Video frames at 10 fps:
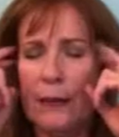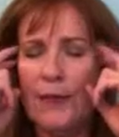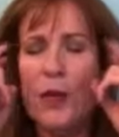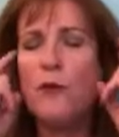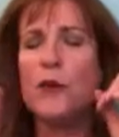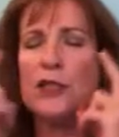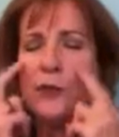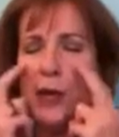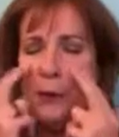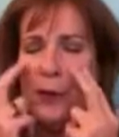I'm so
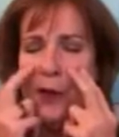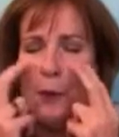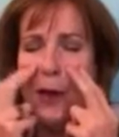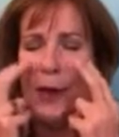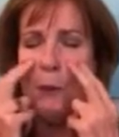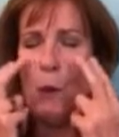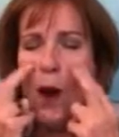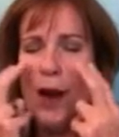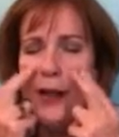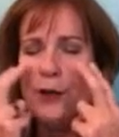frustrated with you, body.
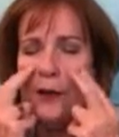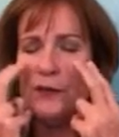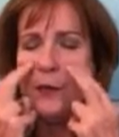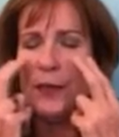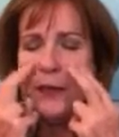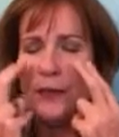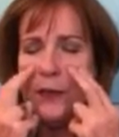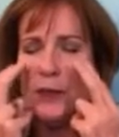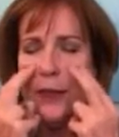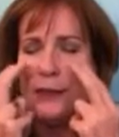Why do you have to be
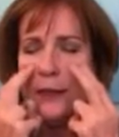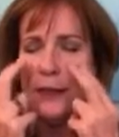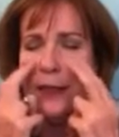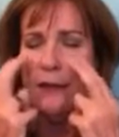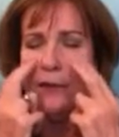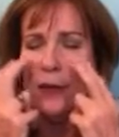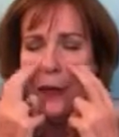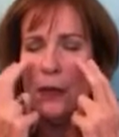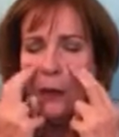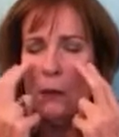so sensitive?
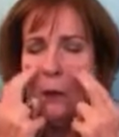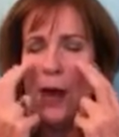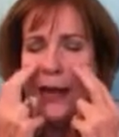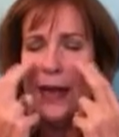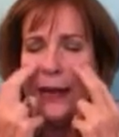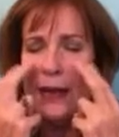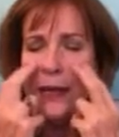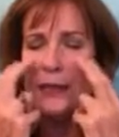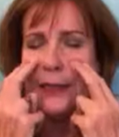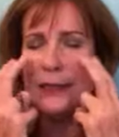Why can't
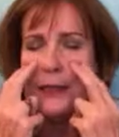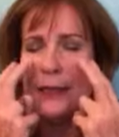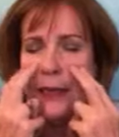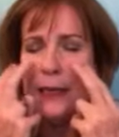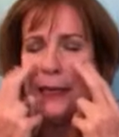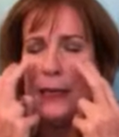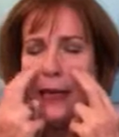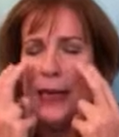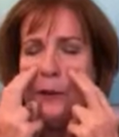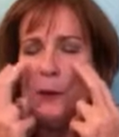I just
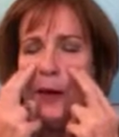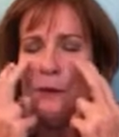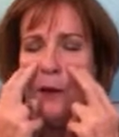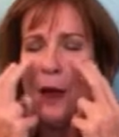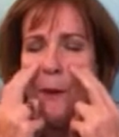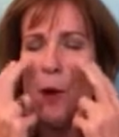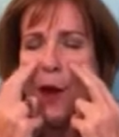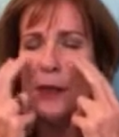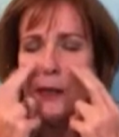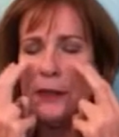eat whatever I
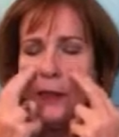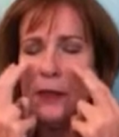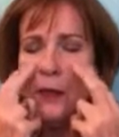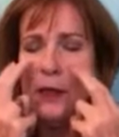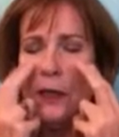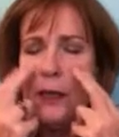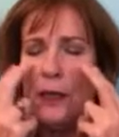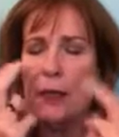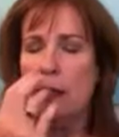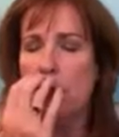want, look
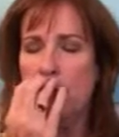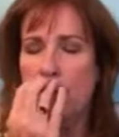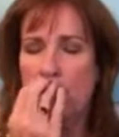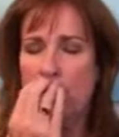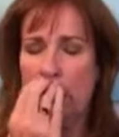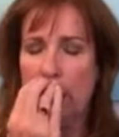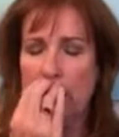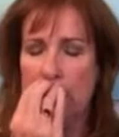good, and feel good?